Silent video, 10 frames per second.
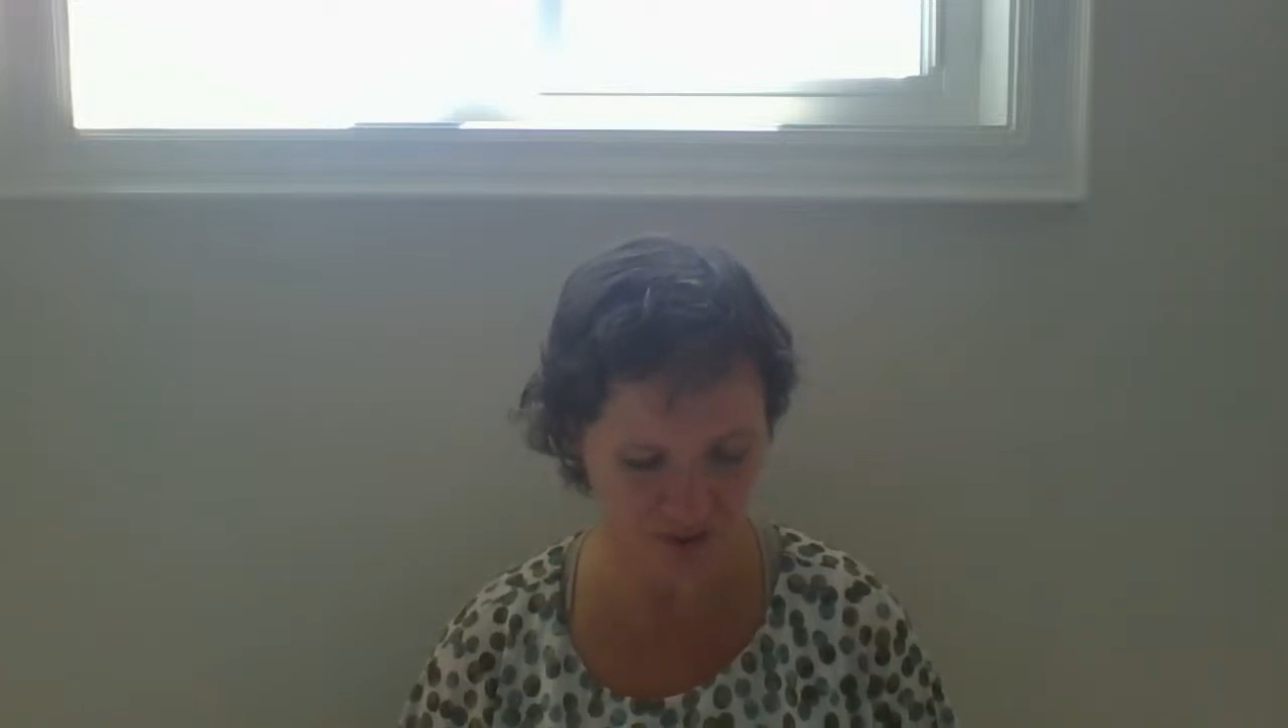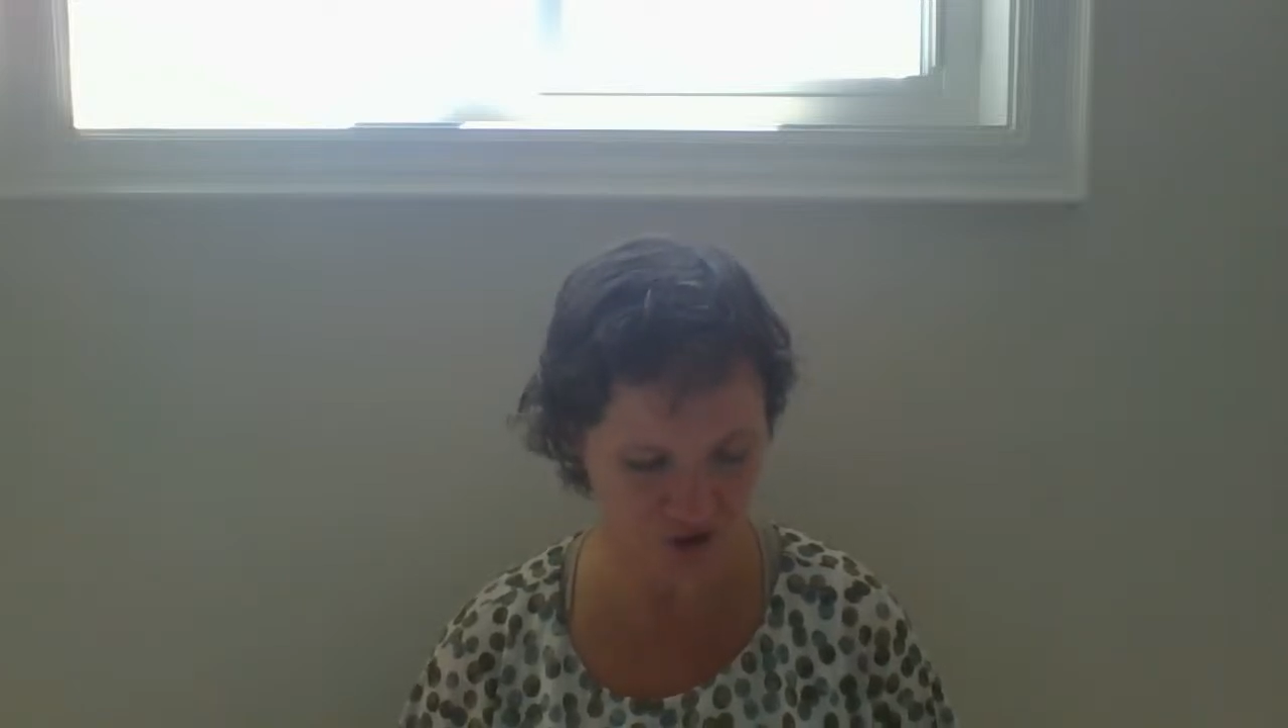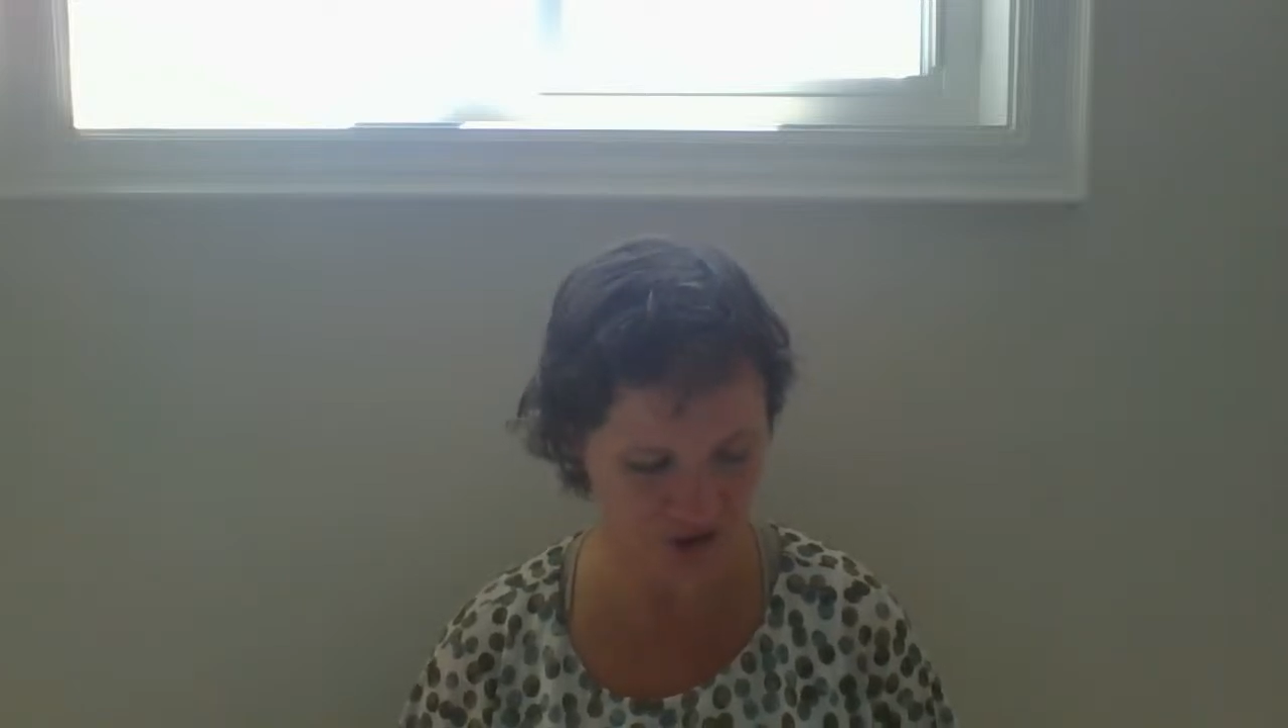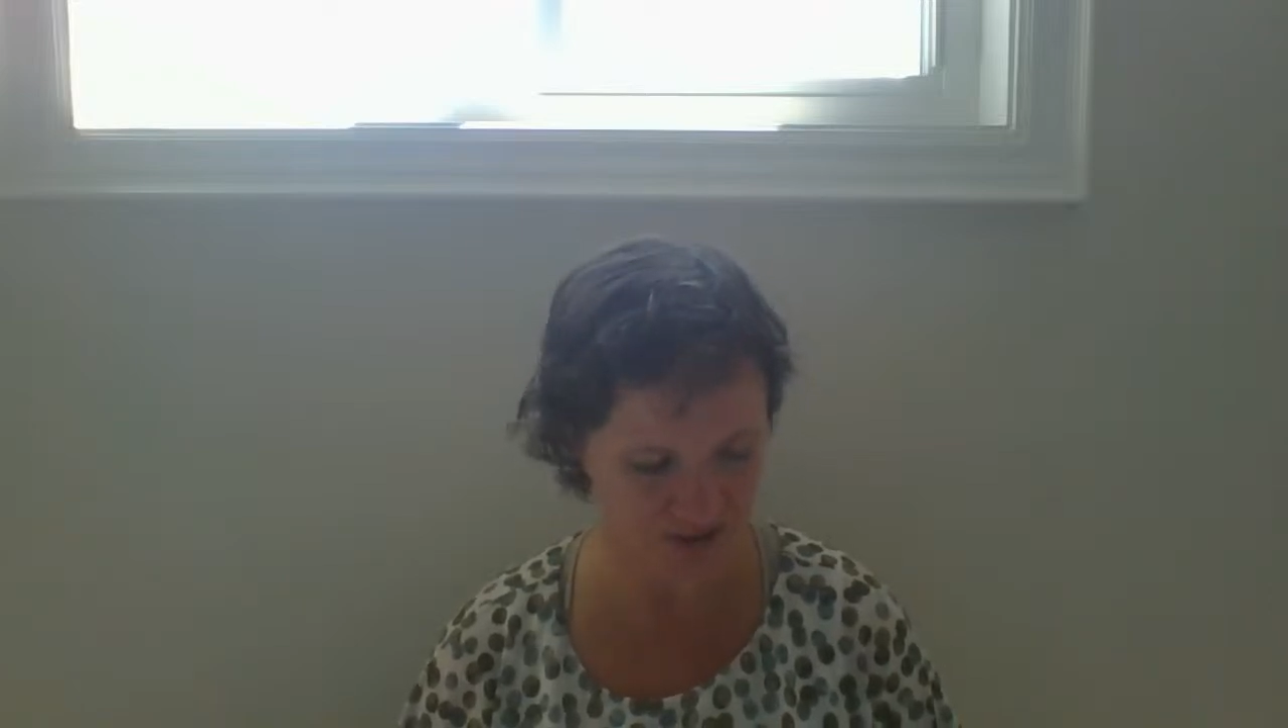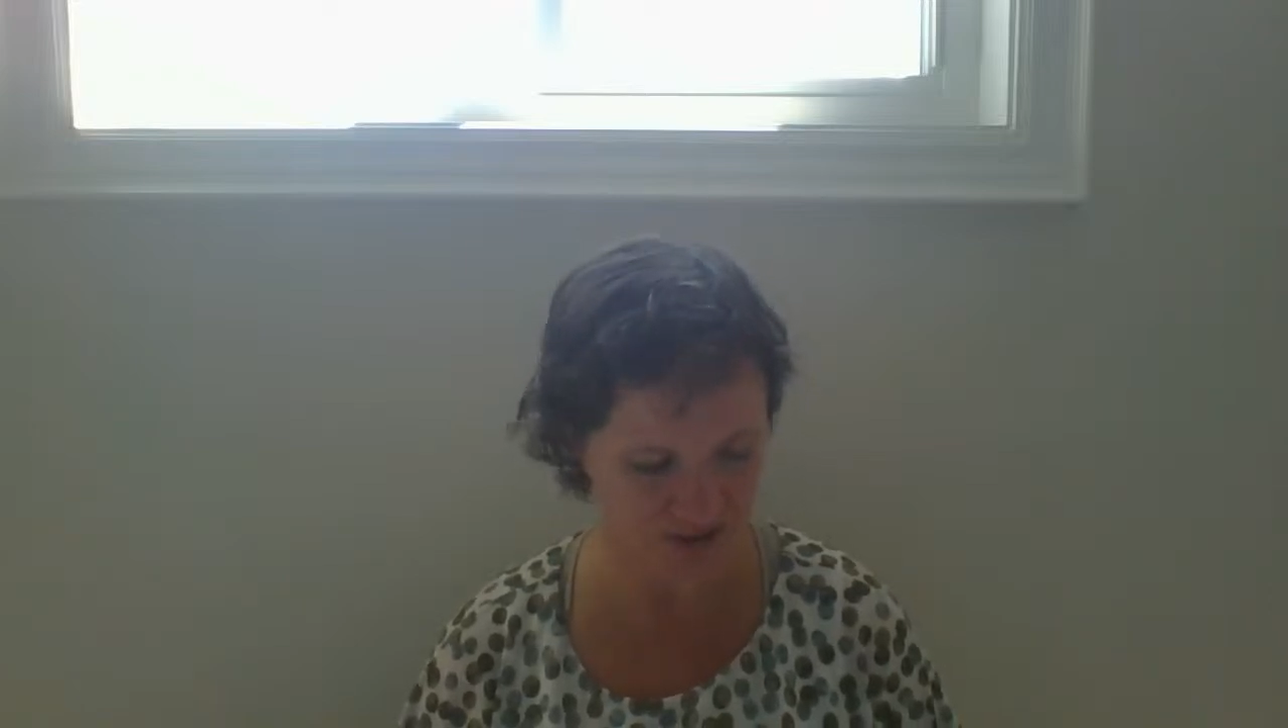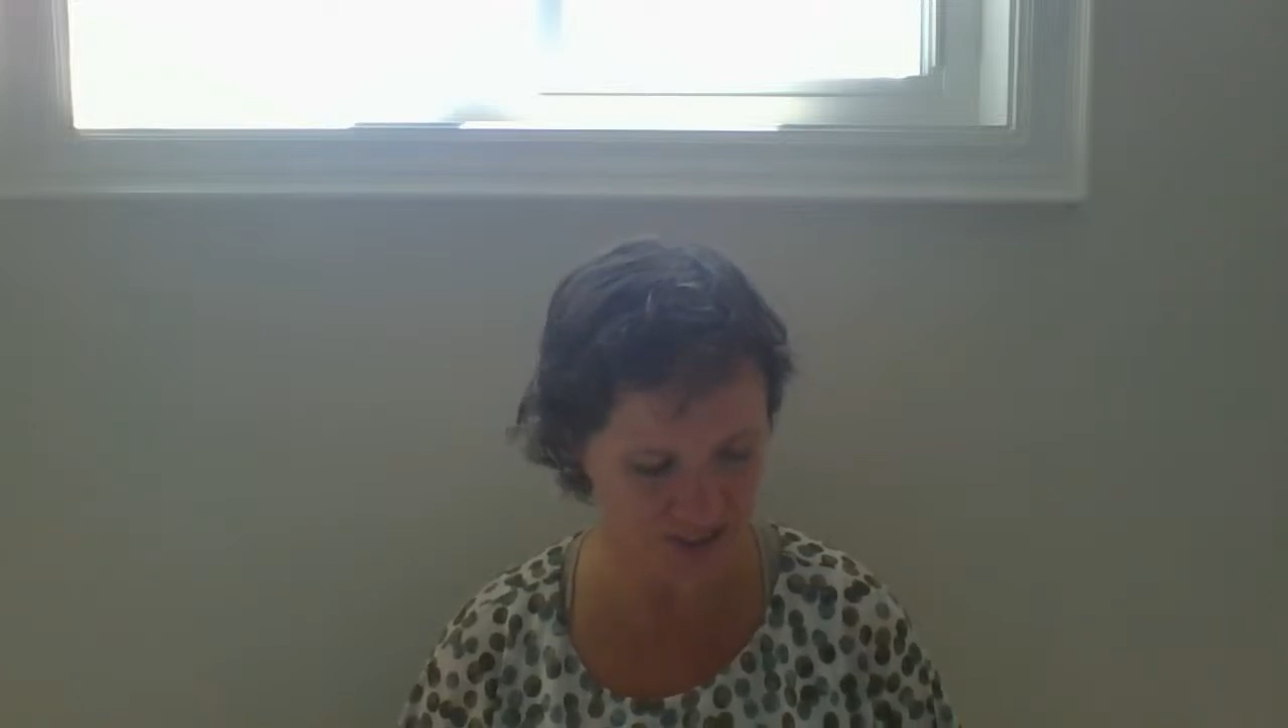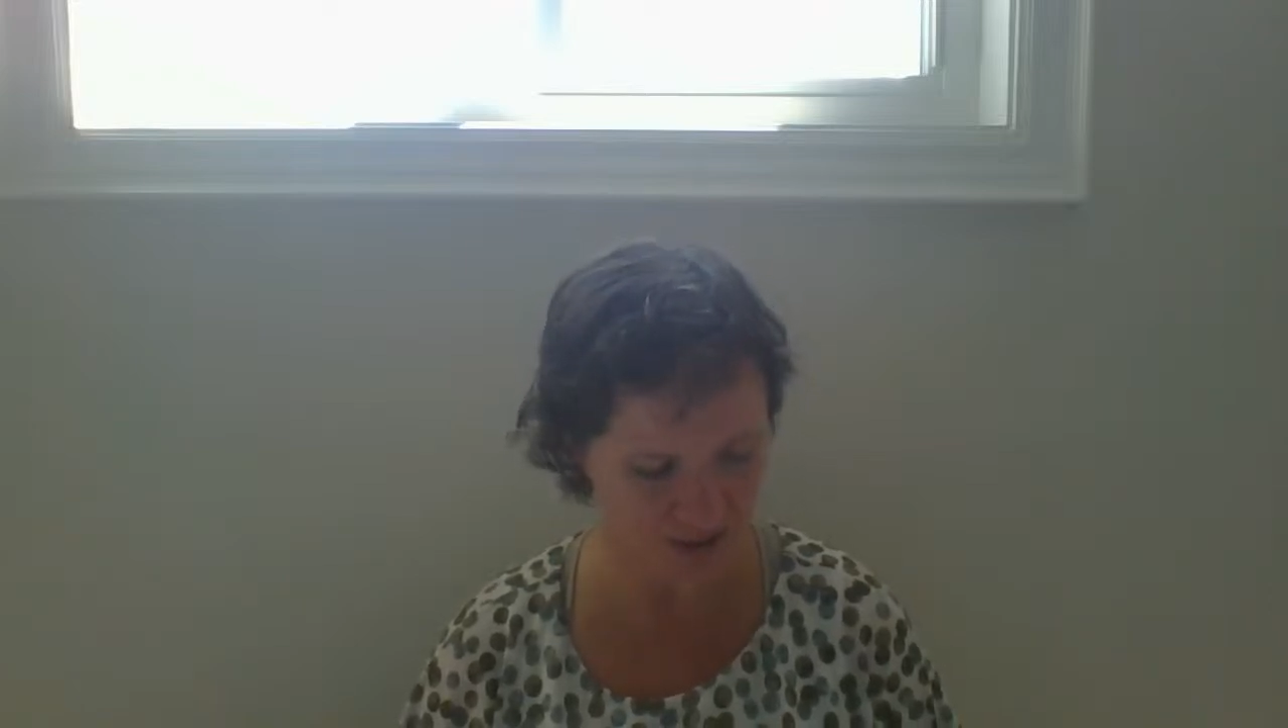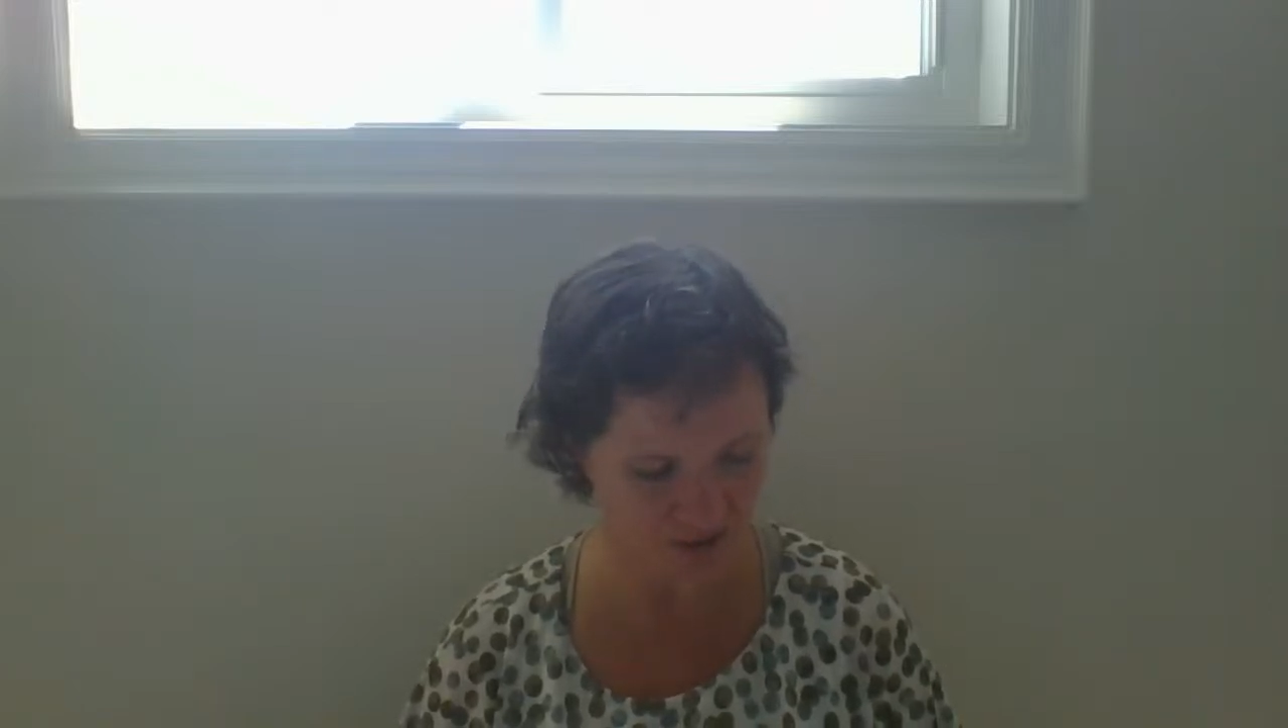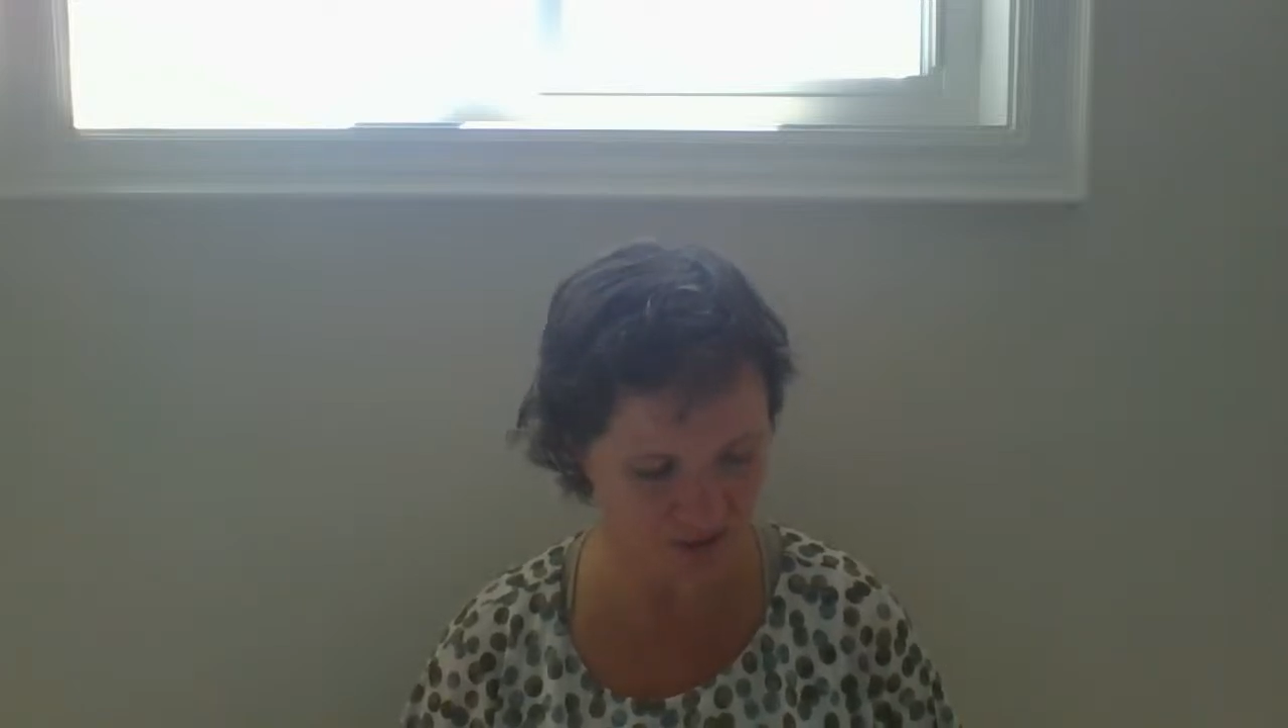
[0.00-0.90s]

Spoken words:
could just tell